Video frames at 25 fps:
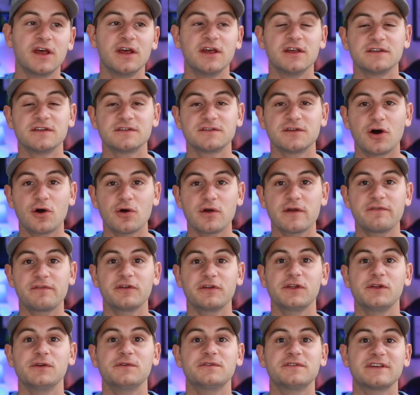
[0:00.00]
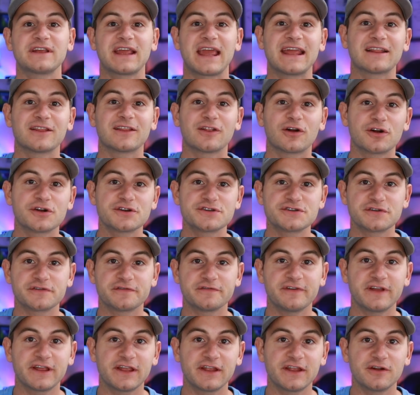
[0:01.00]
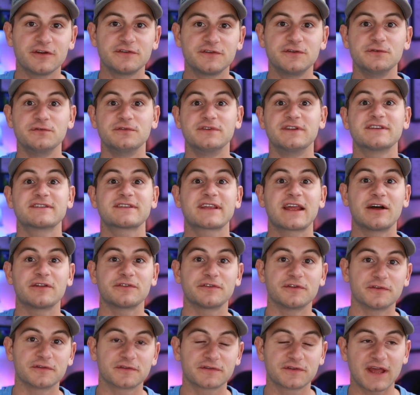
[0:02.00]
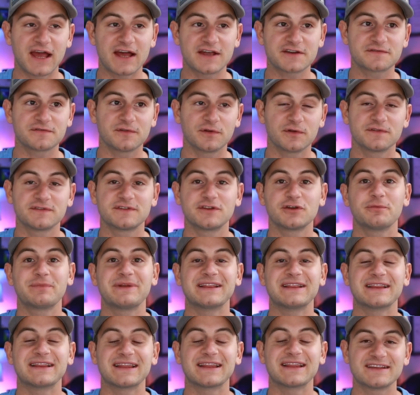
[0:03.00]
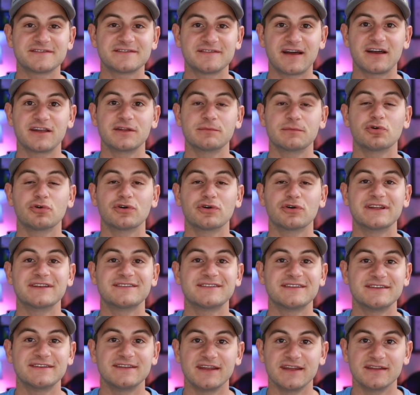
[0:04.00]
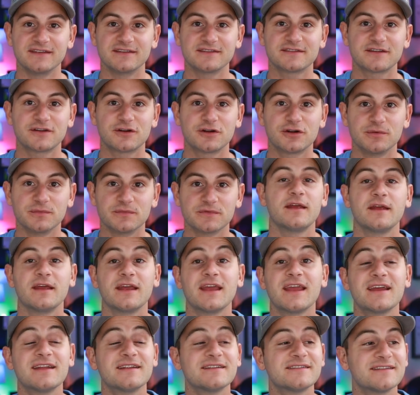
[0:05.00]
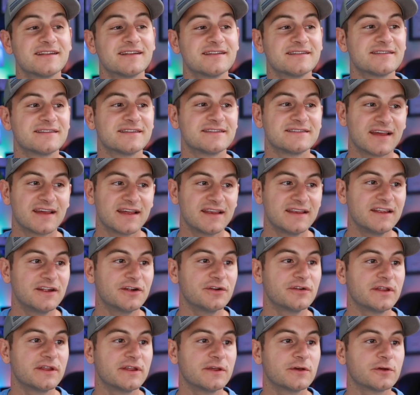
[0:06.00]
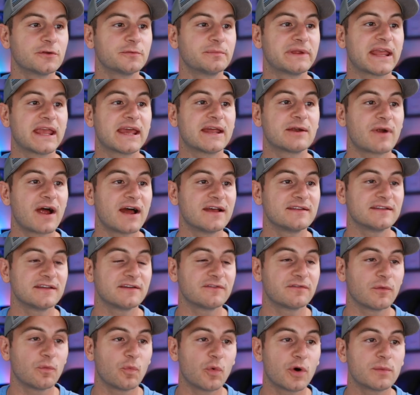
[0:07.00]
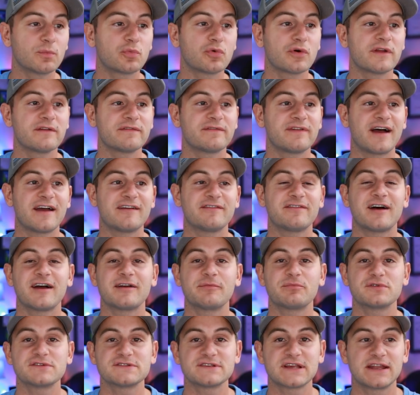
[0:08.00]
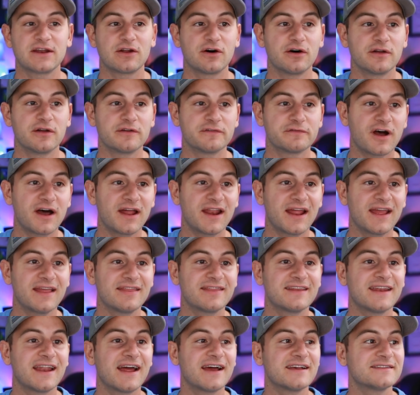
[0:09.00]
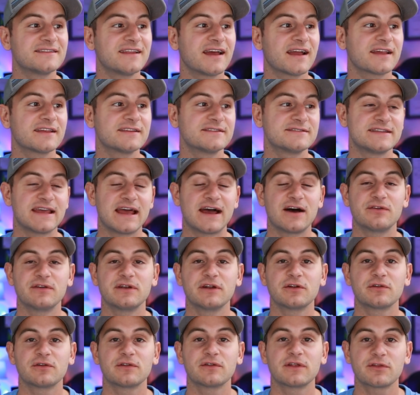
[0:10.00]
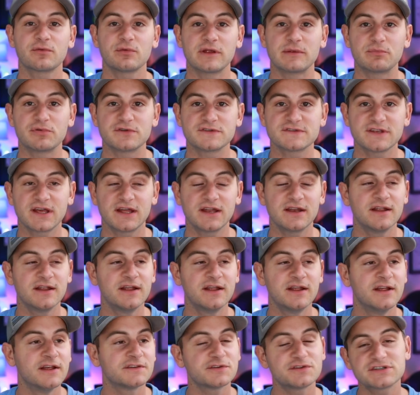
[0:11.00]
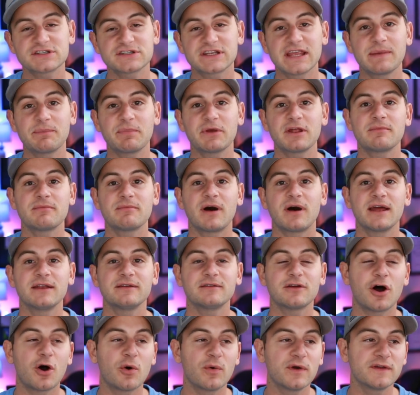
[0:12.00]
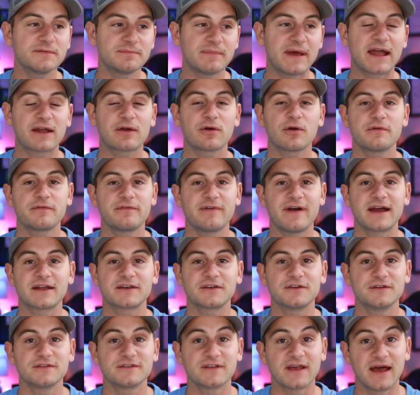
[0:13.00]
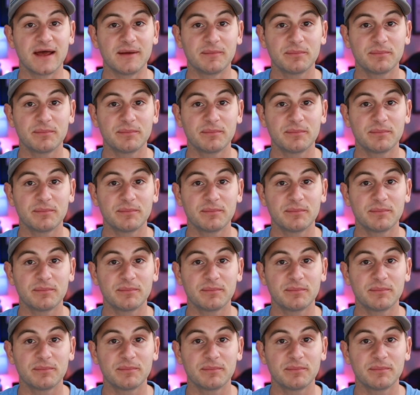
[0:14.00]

So, if you're using a larger figure to discount those cash flows, they'll be less valuable in today's terms. And since the 10 year yield began rising from 1.55% on Friday, the NASDAQ is down nearly 3%. So, just keep in mind always macro factors at